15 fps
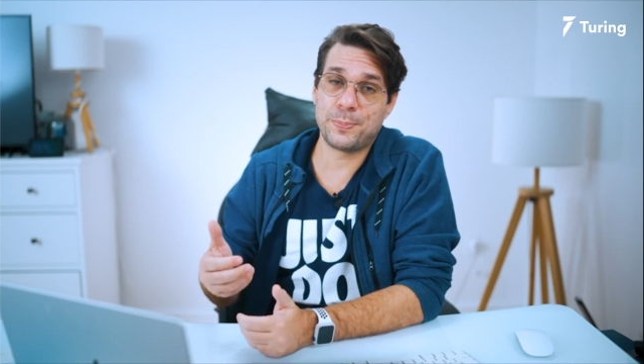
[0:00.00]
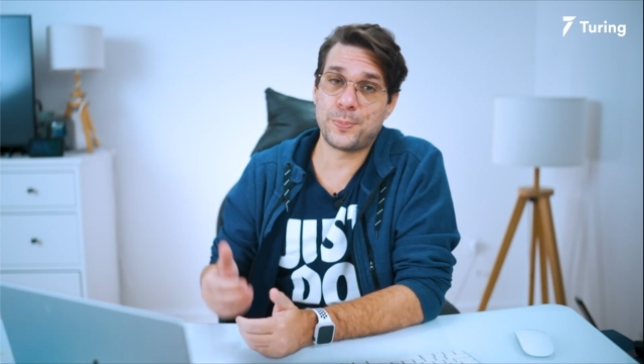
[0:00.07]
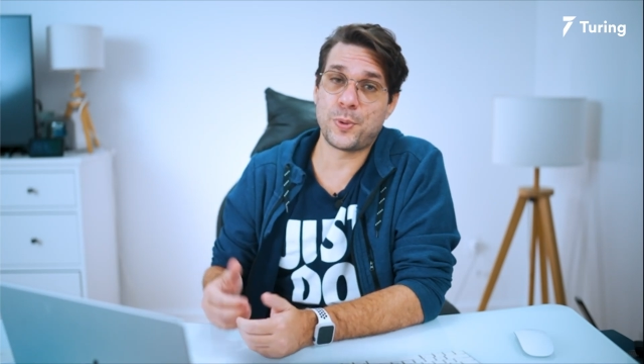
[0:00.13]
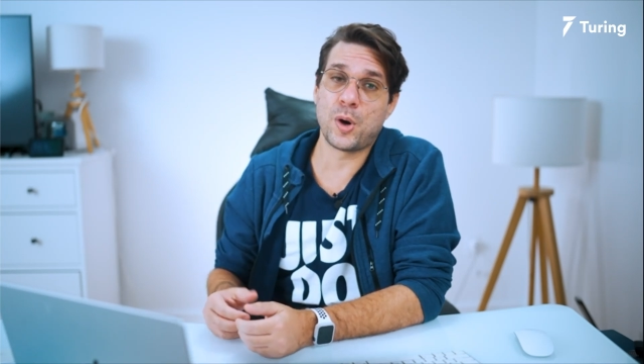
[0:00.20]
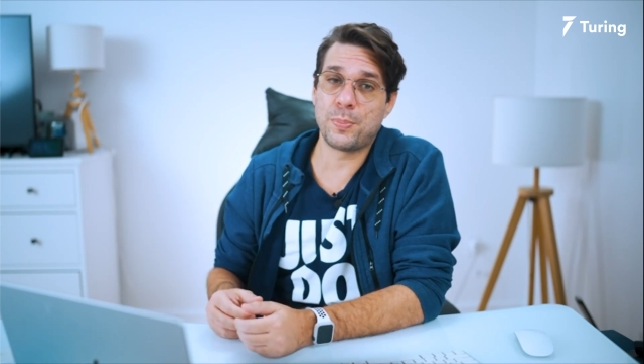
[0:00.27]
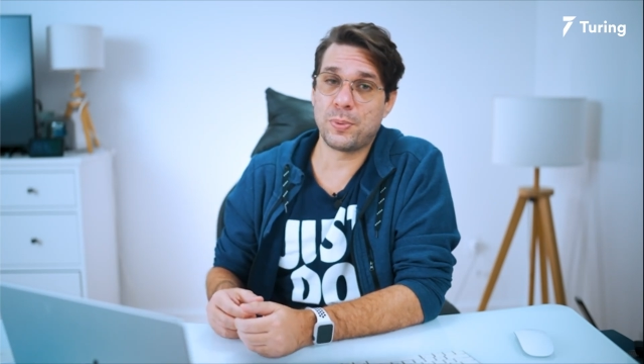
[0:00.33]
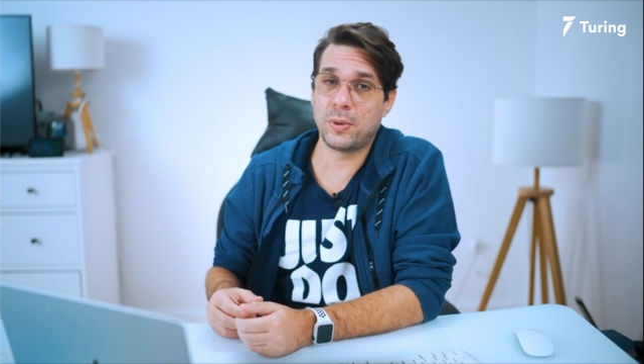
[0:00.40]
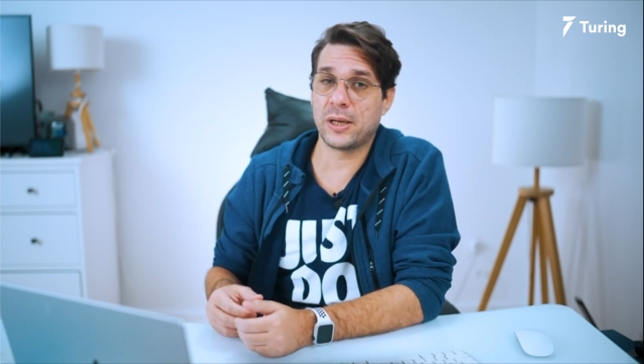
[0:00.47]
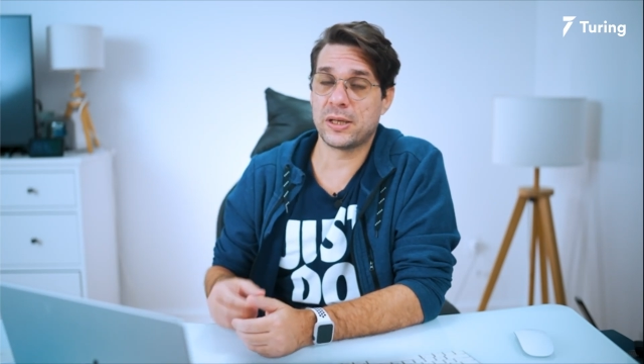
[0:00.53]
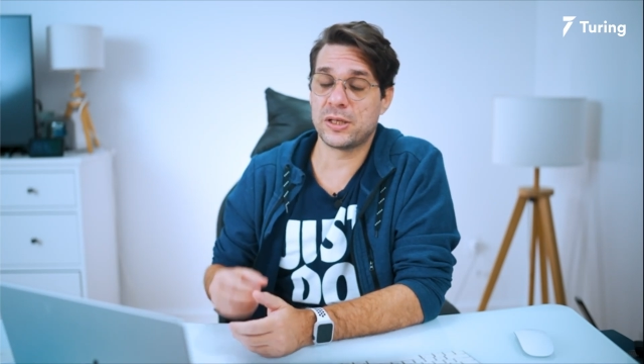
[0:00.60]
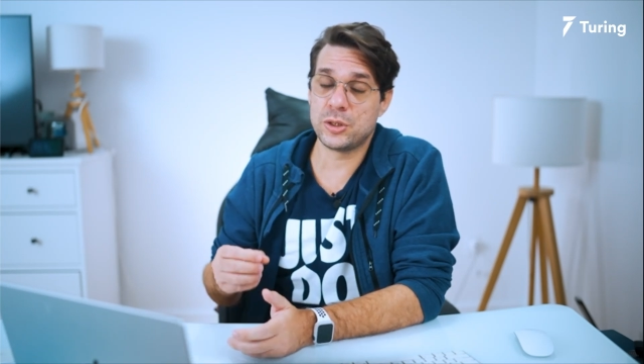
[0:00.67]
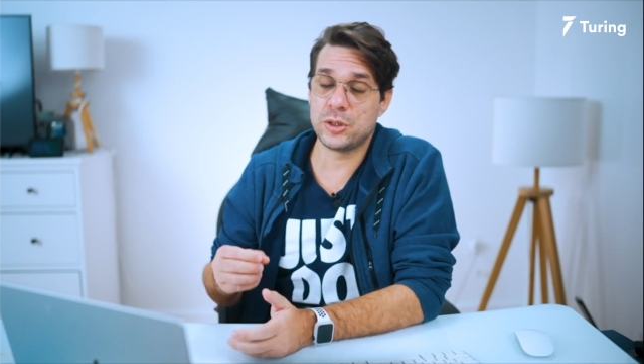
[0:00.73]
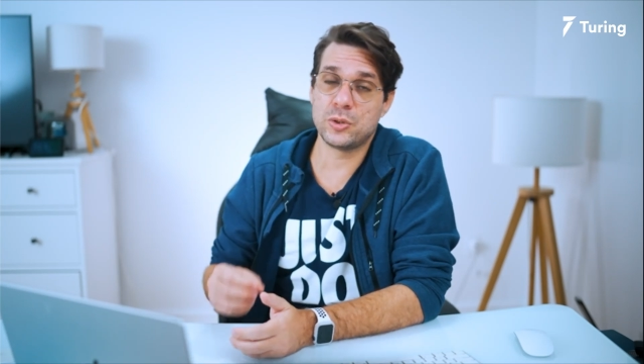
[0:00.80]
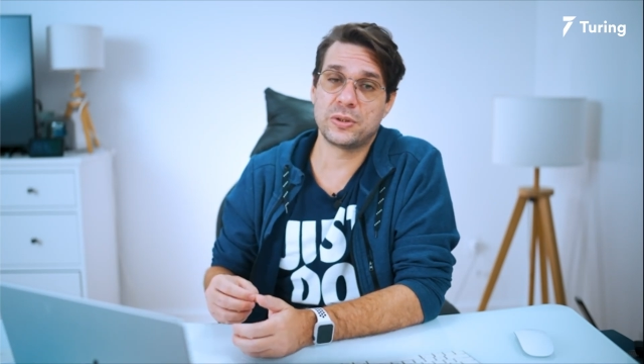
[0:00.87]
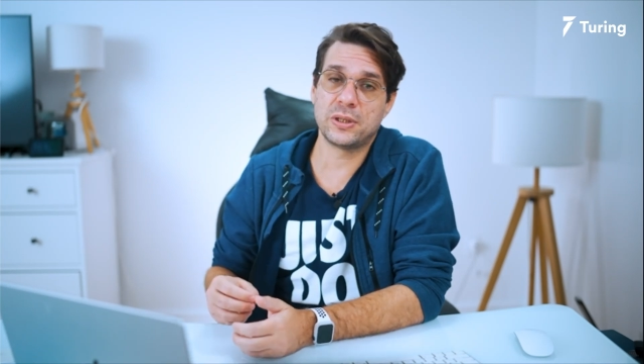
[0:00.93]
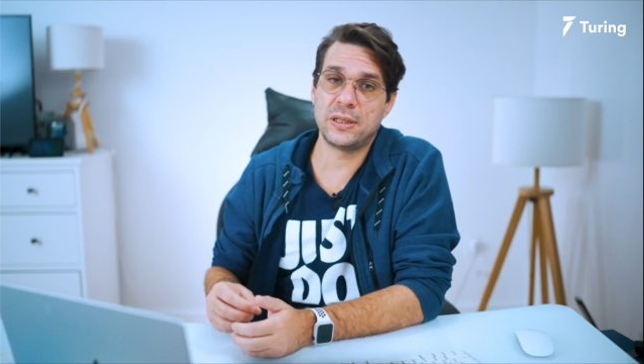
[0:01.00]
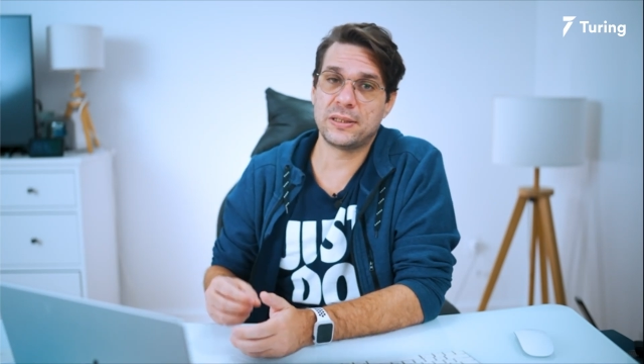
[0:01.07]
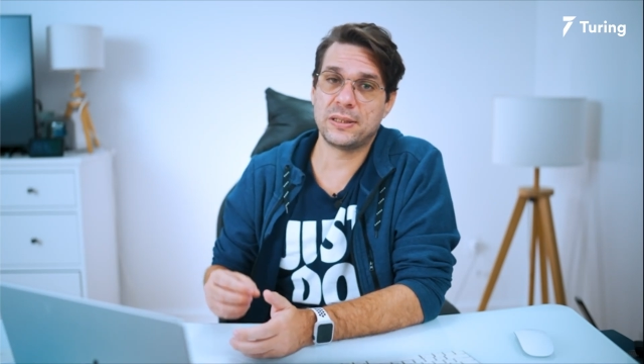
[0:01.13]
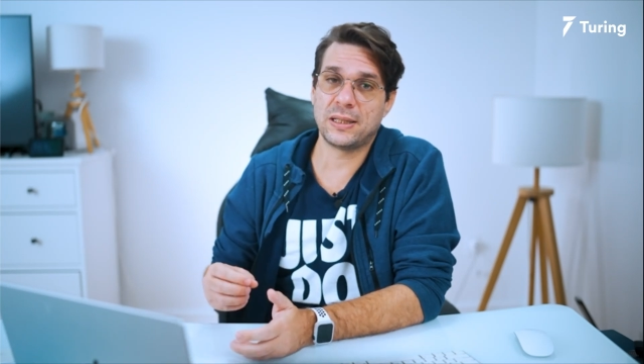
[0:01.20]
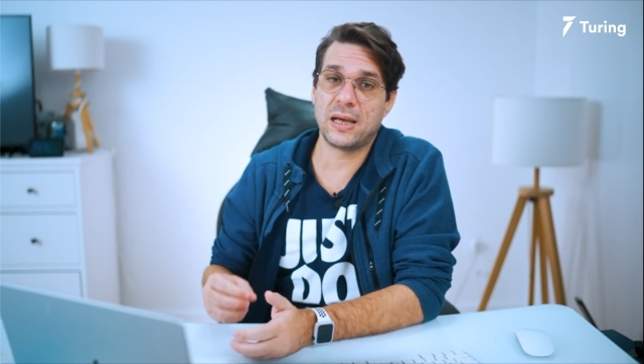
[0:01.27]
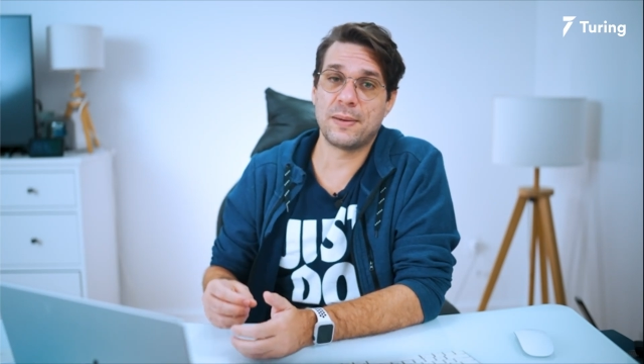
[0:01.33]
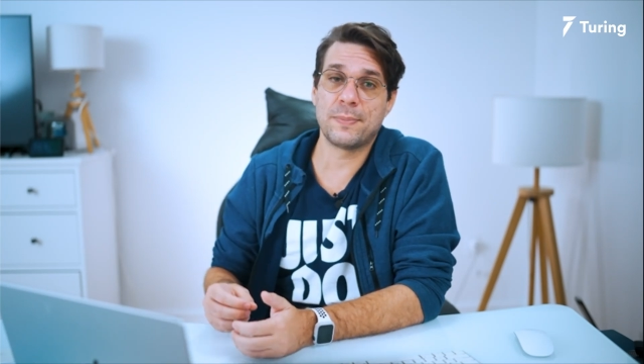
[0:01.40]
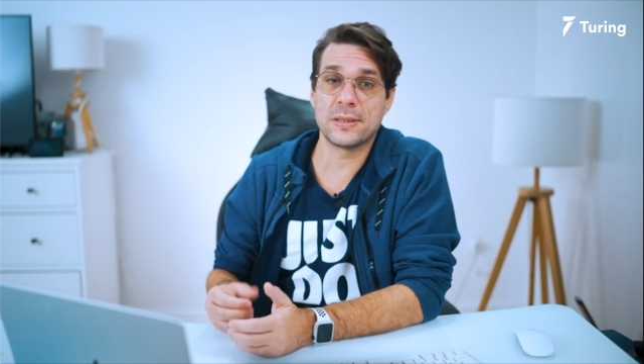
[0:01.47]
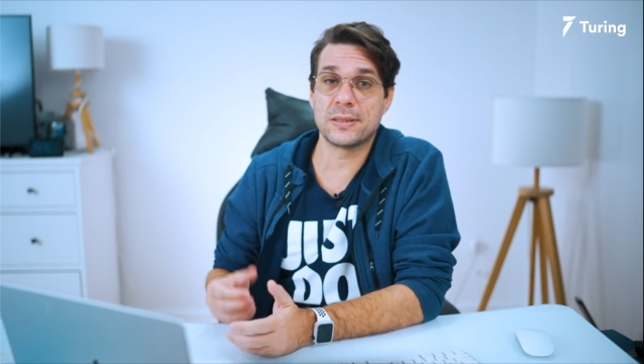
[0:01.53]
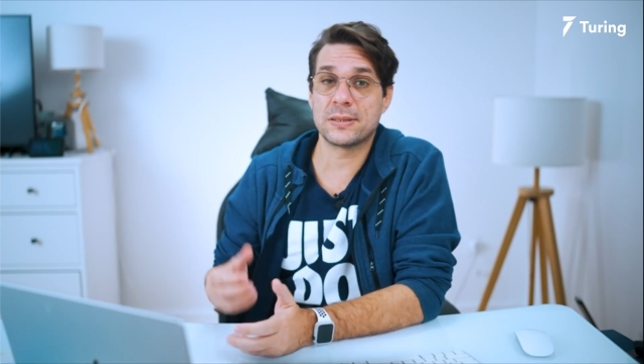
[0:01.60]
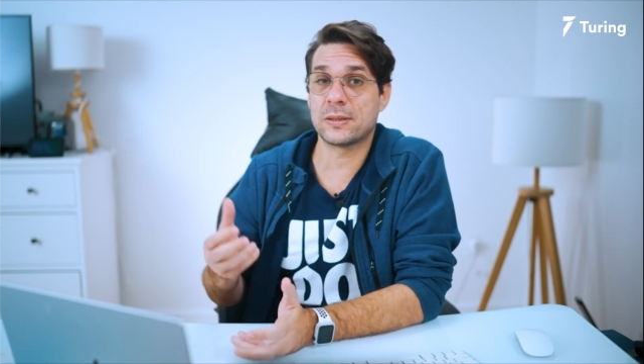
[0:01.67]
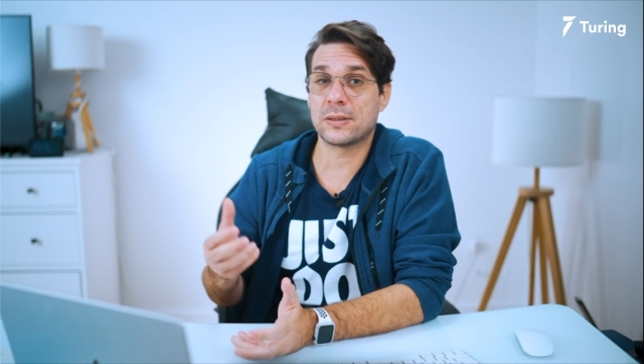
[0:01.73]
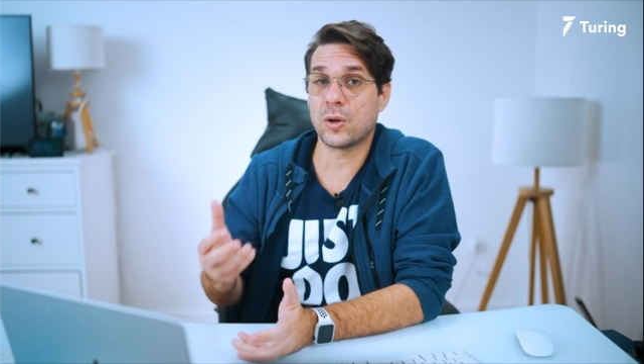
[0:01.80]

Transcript: popular utility library